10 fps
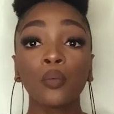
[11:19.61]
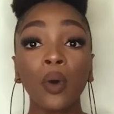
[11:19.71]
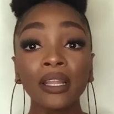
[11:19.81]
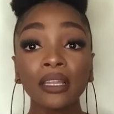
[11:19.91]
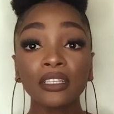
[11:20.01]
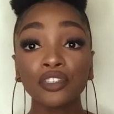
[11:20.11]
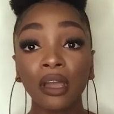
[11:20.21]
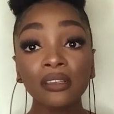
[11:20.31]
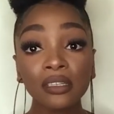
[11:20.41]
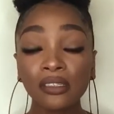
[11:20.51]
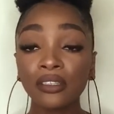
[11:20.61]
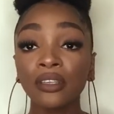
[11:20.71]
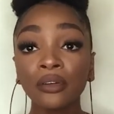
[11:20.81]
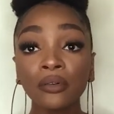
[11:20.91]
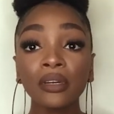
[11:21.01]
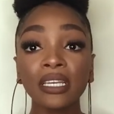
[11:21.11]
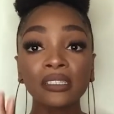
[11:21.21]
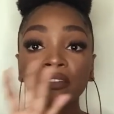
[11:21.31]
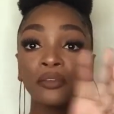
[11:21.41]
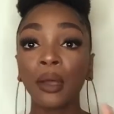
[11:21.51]
What attracts us to you is
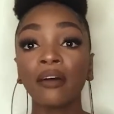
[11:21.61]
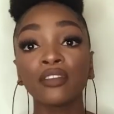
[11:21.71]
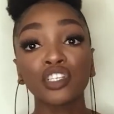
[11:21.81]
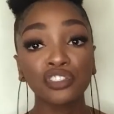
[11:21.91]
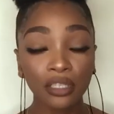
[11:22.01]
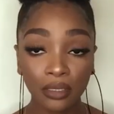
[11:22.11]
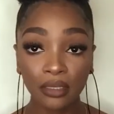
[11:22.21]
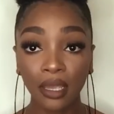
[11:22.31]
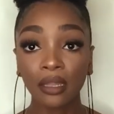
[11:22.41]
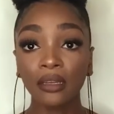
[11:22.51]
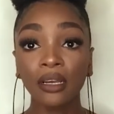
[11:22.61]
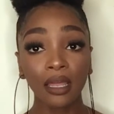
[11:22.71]
if you have your shit together,